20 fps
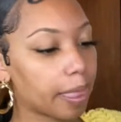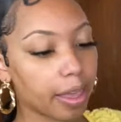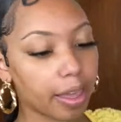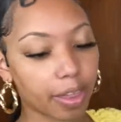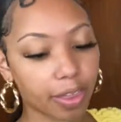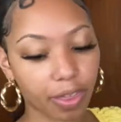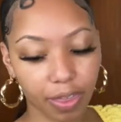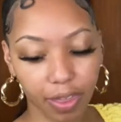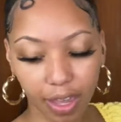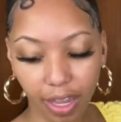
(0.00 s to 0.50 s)

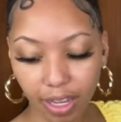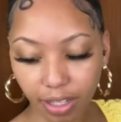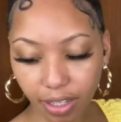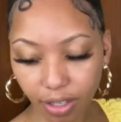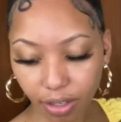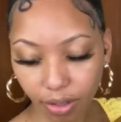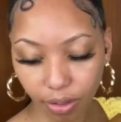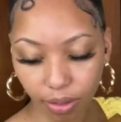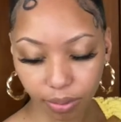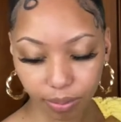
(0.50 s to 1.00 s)
A thank
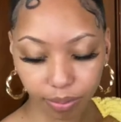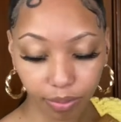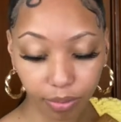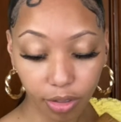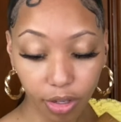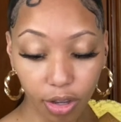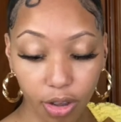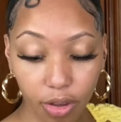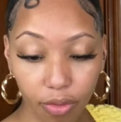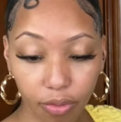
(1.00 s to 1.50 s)
you
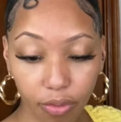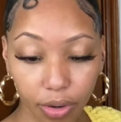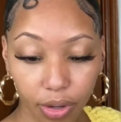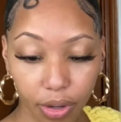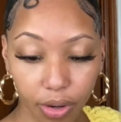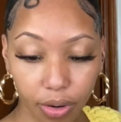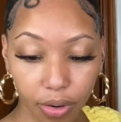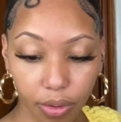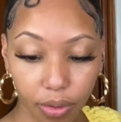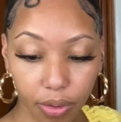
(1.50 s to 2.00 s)
for
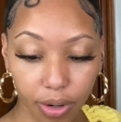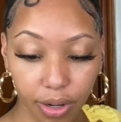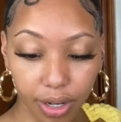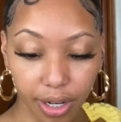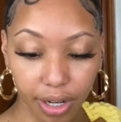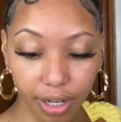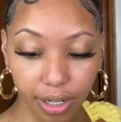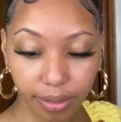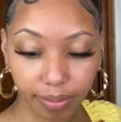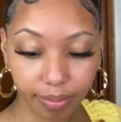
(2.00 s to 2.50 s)
your
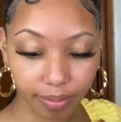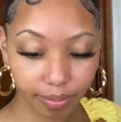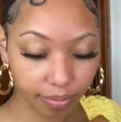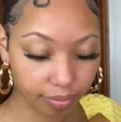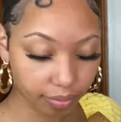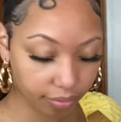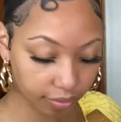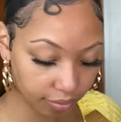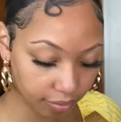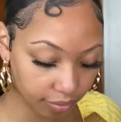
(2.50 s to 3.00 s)
order.
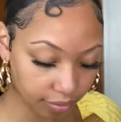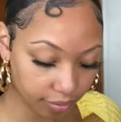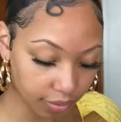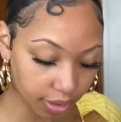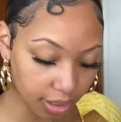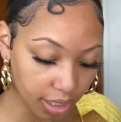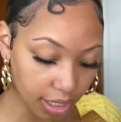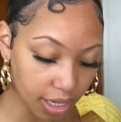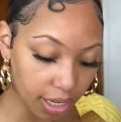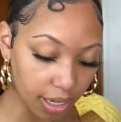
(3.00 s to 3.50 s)

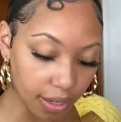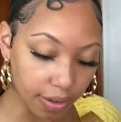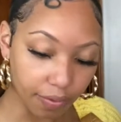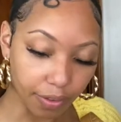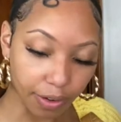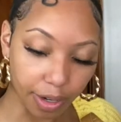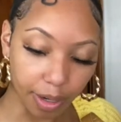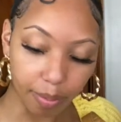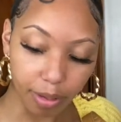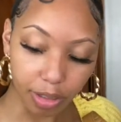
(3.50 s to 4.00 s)

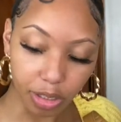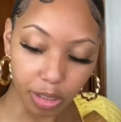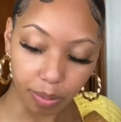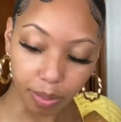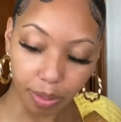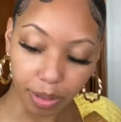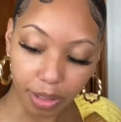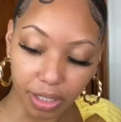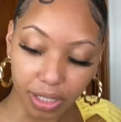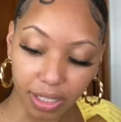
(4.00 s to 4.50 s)
Very much
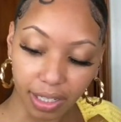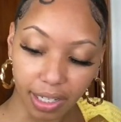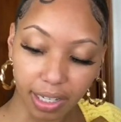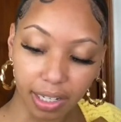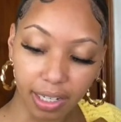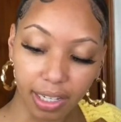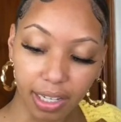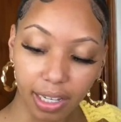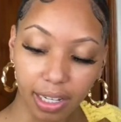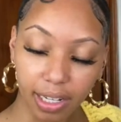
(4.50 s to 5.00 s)

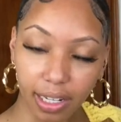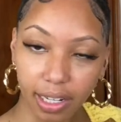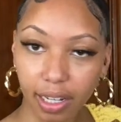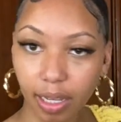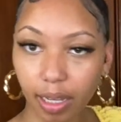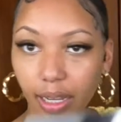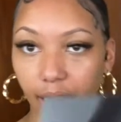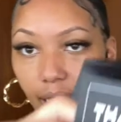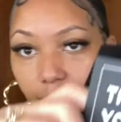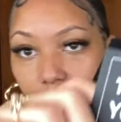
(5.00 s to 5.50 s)
appreciated. And then
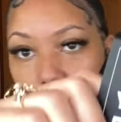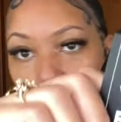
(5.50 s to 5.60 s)
they have